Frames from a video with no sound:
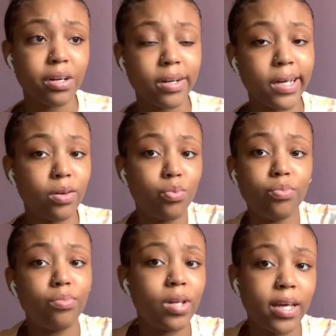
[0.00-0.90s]

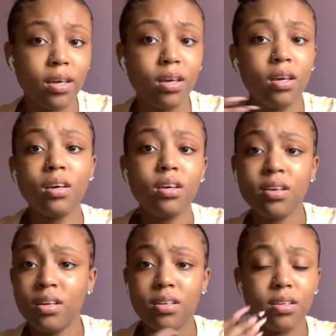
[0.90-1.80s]
Like,
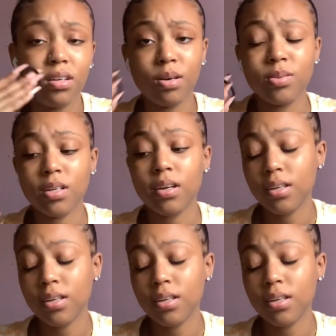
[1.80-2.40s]
I always gotta